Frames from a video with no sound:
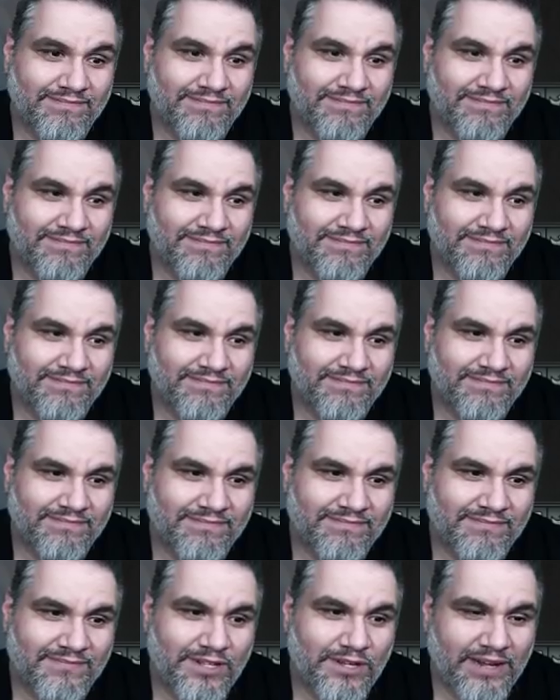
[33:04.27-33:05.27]
What are they gonna get
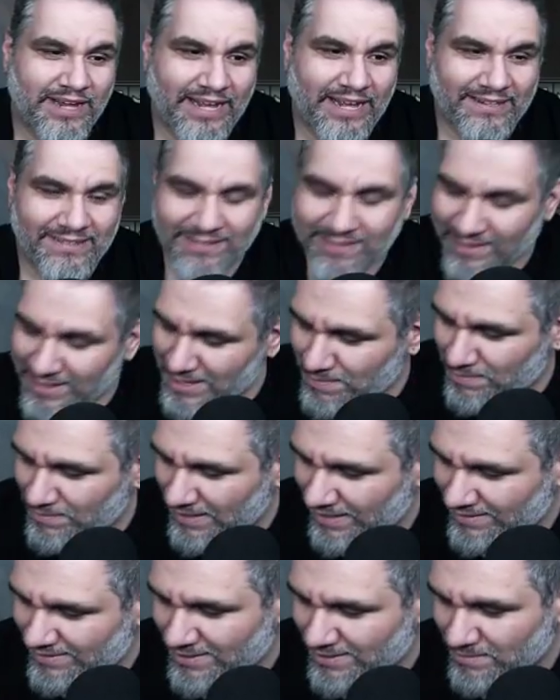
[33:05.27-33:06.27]
though? You can't sleep.
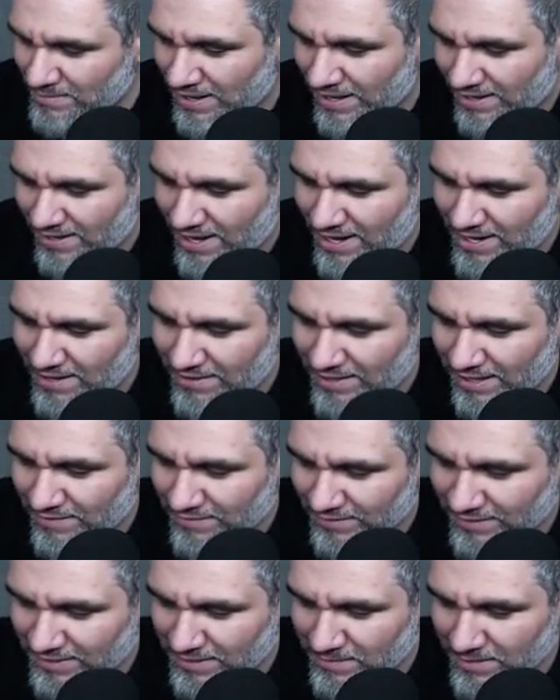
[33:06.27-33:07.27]
That's too bad. I know
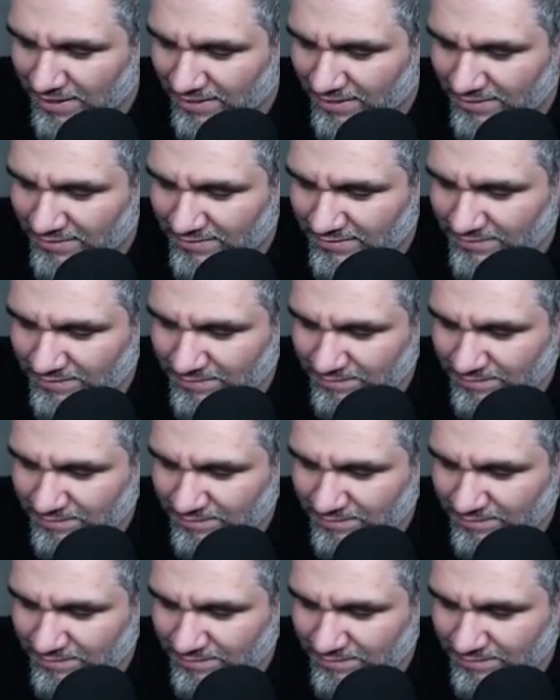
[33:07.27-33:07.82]
that feeling, man.